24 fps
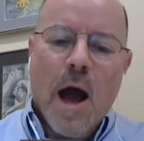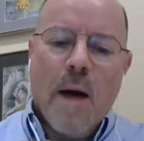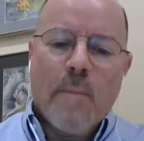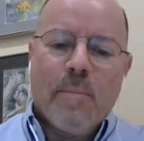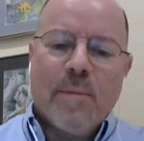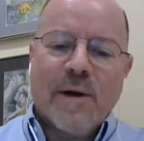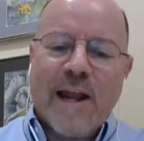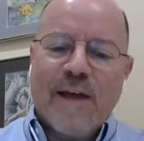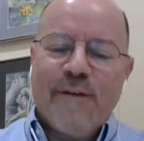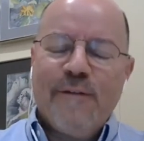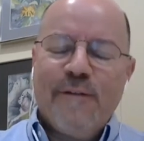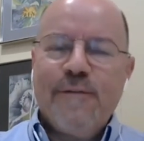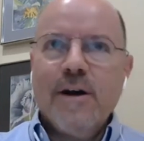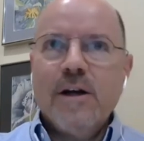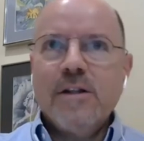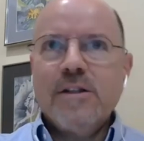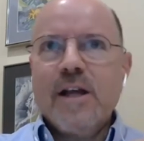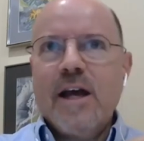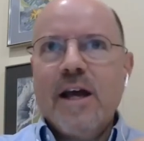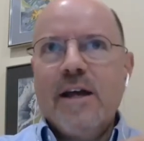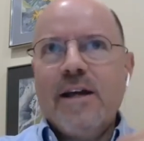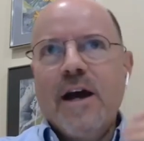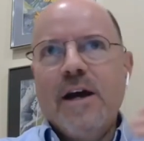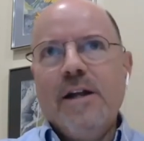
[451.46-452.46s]
but I
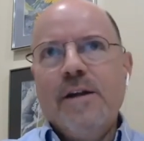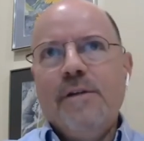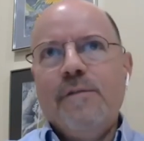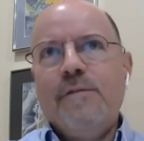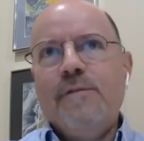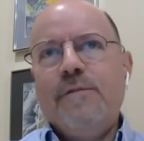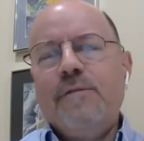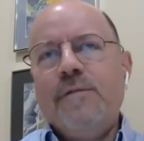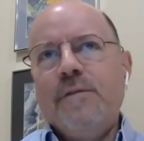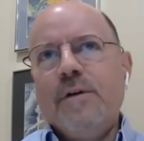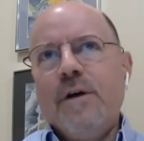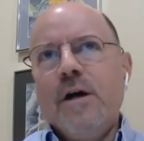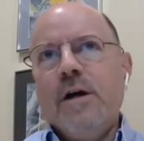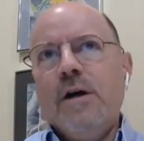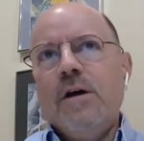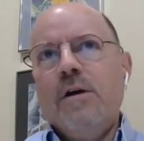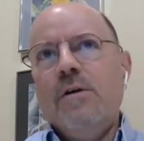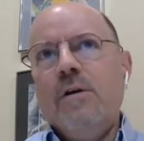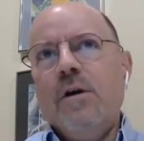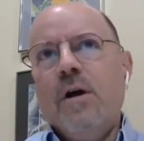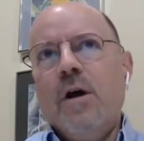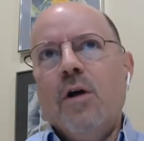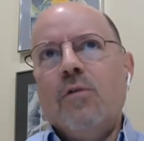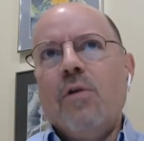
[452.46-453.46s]
felt I kind of
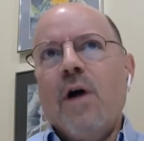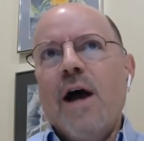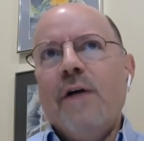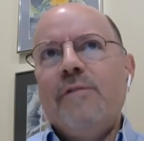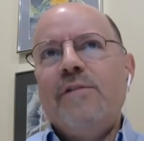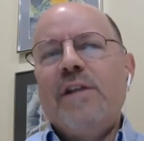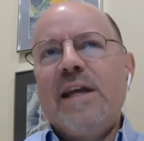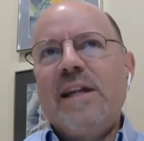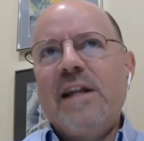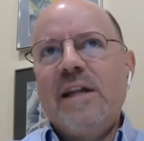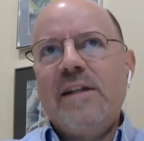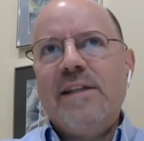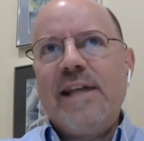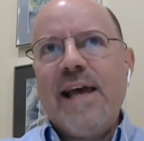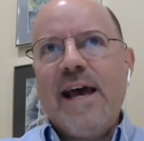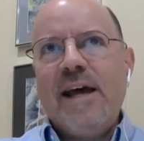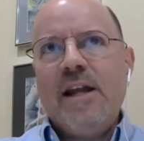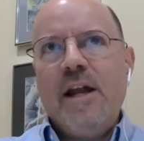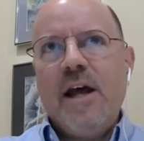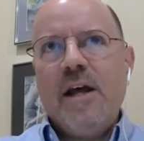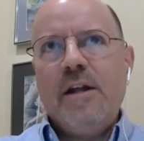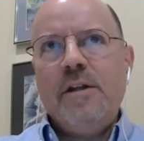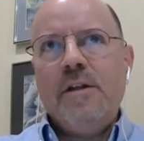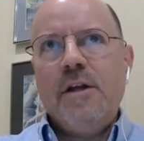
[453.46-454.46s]
arrived at a
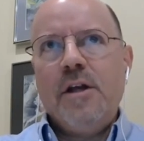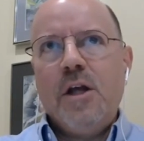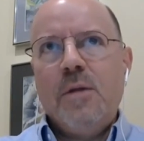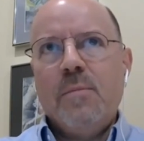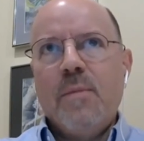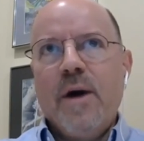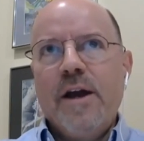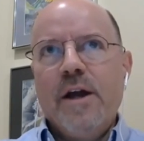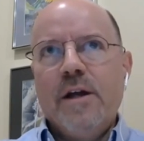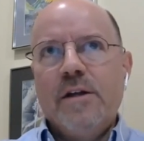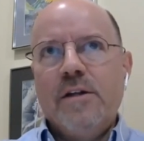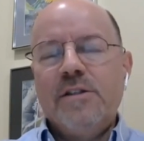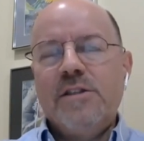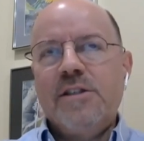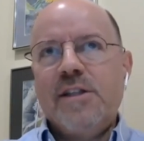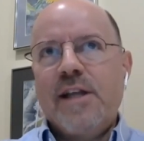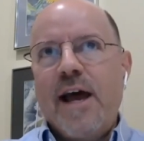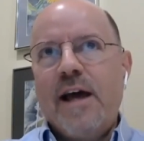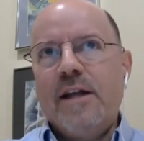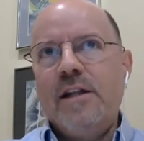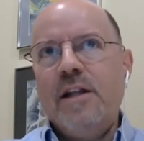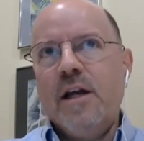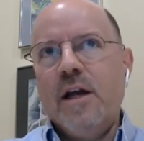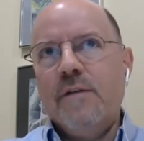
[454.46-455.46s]
dead end in my
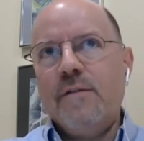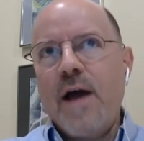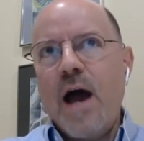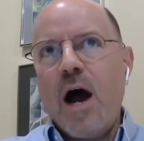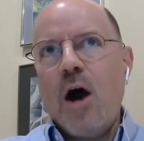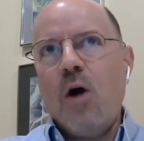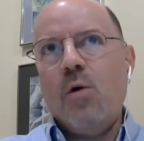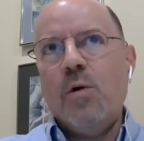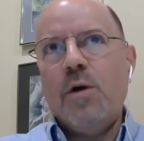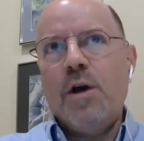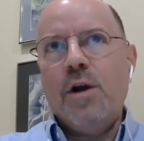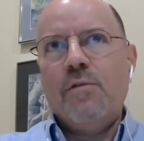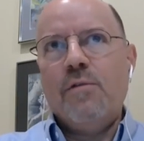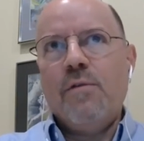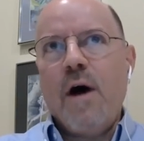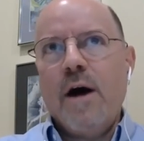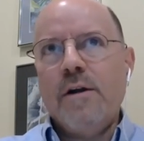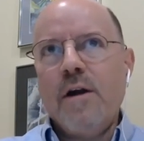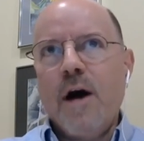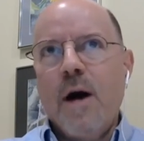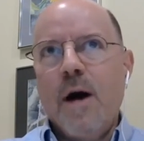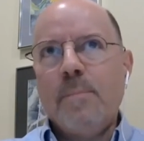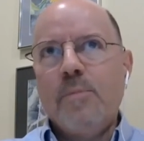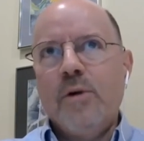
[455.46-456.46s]
understanding of how
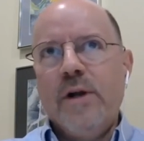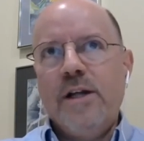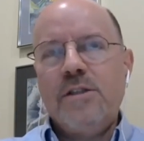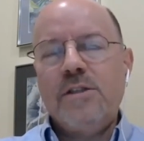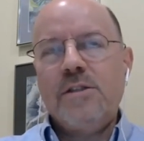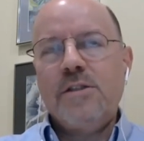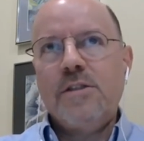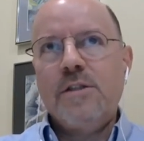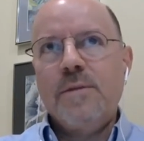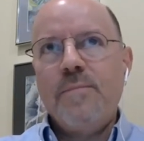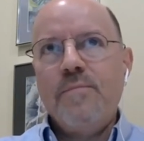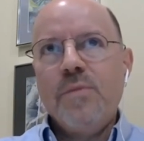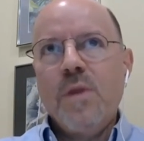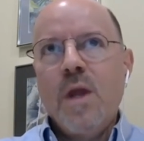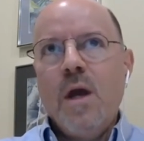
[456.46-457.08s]
Iran operates,